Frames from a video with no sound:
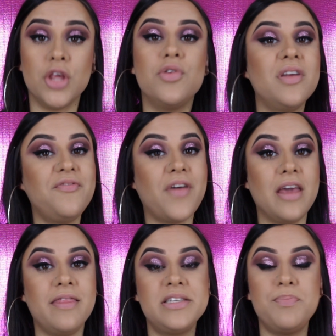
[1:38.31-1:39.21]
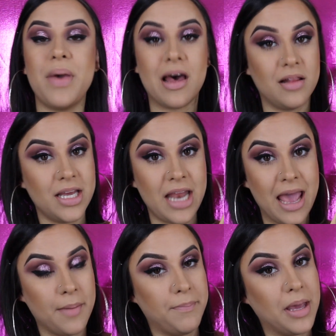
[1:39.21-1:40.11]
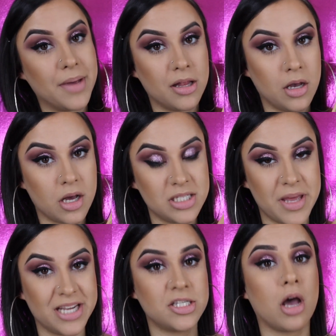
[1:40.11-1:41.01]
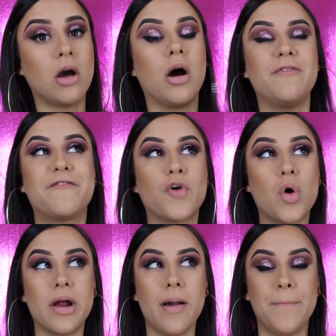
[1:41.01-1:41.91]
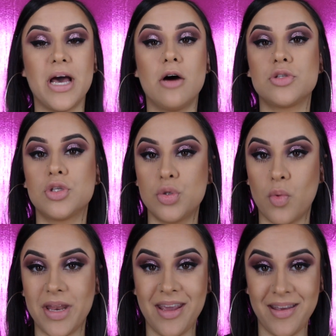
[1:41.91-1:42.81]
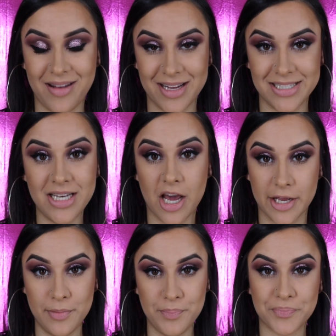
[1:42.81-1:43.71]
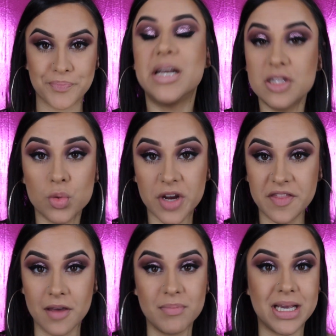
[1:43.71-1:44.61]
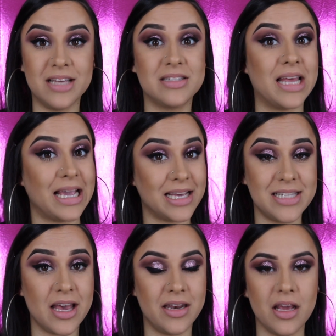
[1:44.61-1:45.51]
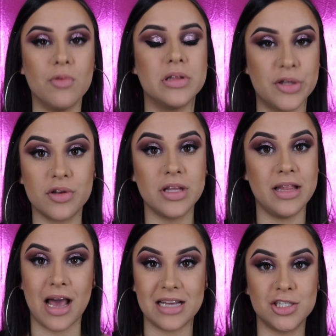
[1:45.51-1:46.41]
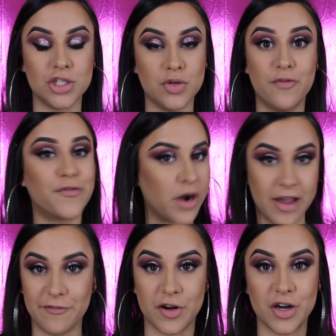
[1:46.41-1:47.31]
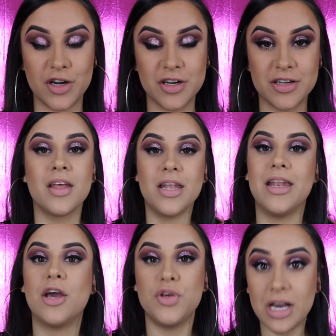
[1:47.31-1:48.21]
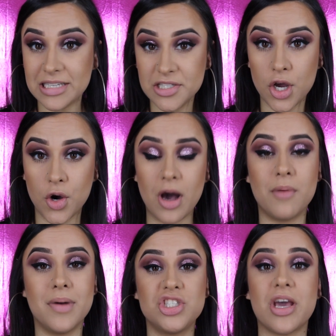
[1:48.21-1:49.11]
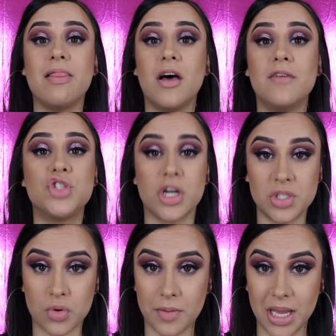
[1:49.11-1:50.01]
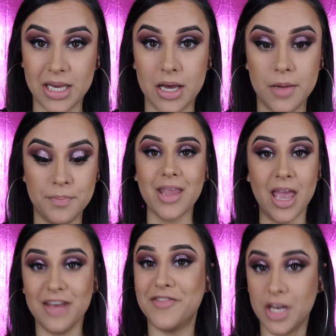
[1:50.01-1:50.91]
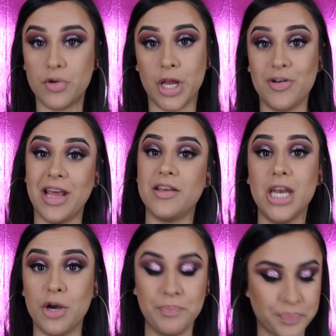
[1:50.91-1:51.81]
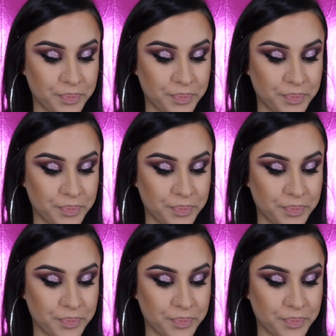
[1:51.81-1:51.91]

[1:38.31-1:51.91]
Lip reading: You can find this palette at baybellacosmetics.com for about $28.99, but it's worth it because like I said, it will literally last you forever. Now you guys know how much I love drugstore makeup, and if you don't know, now you know.